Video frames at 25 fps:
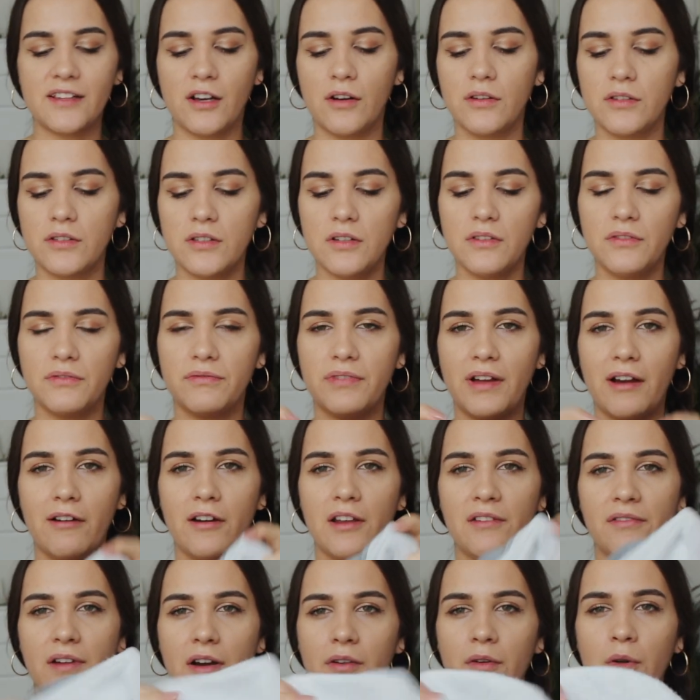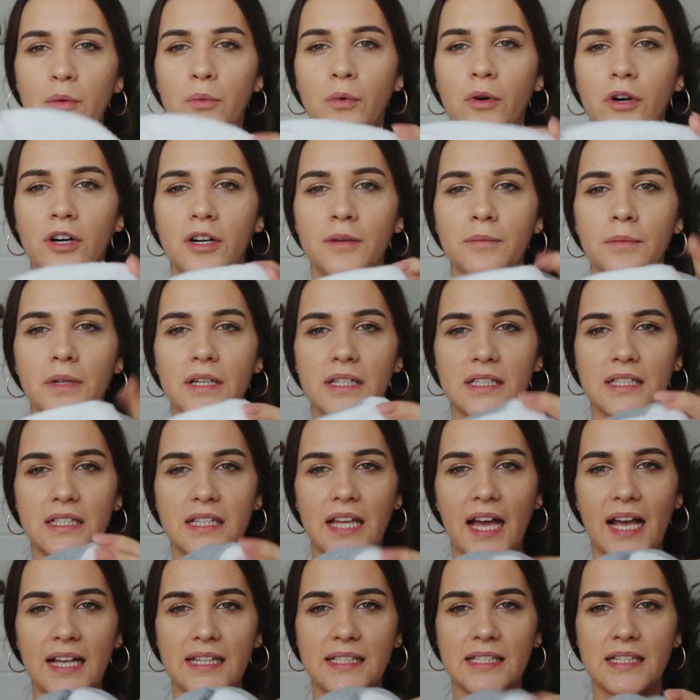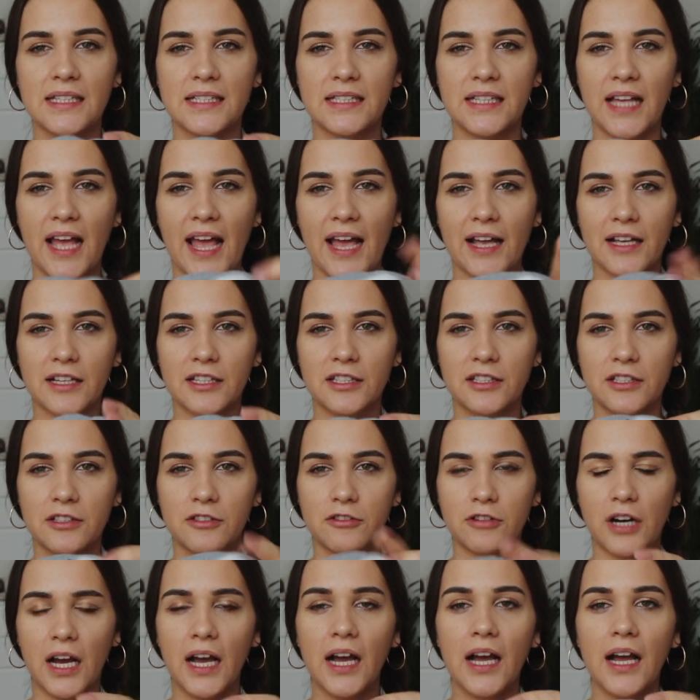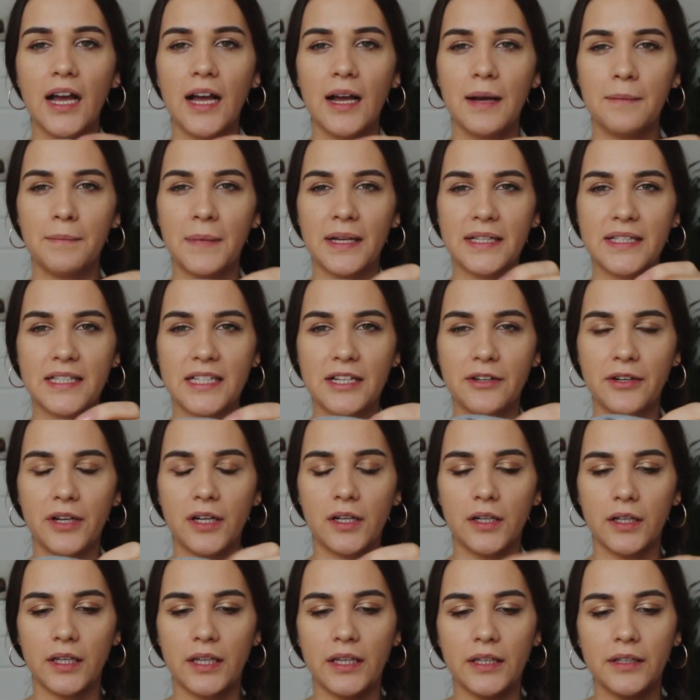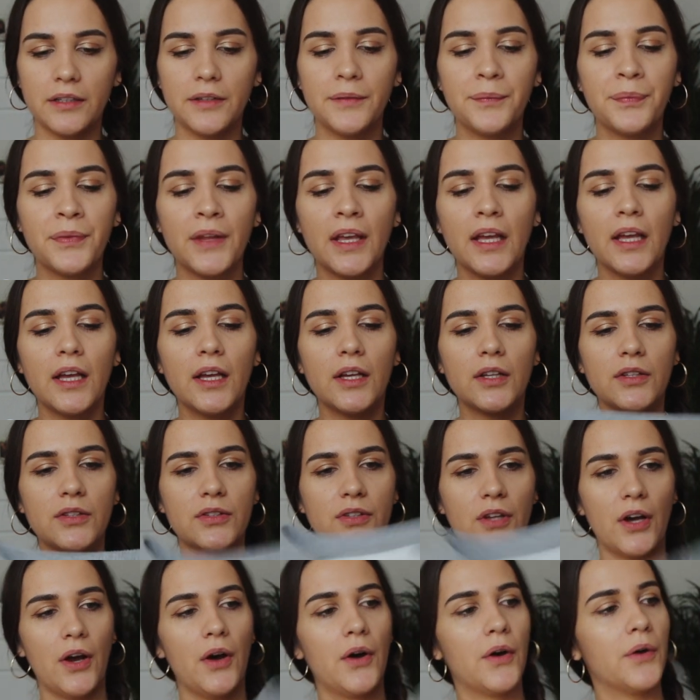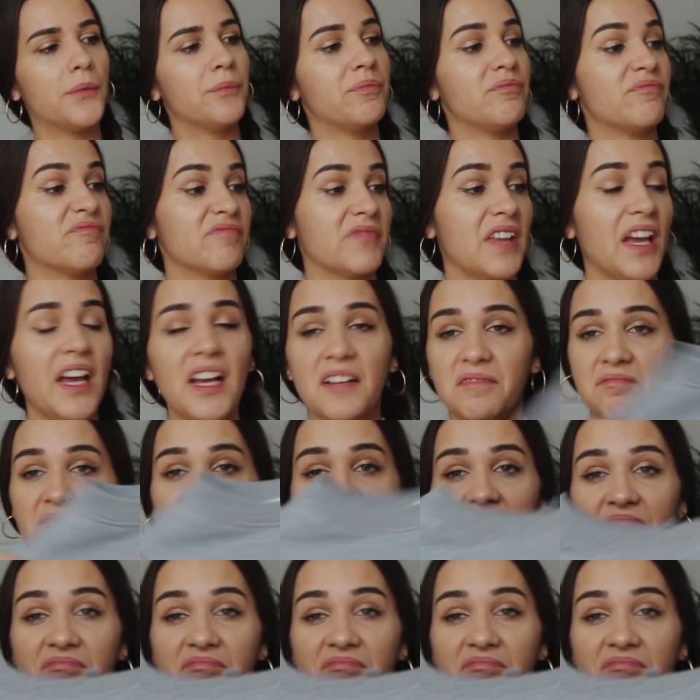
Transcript: it's also very, very warm because it has this extra material here. So yeah,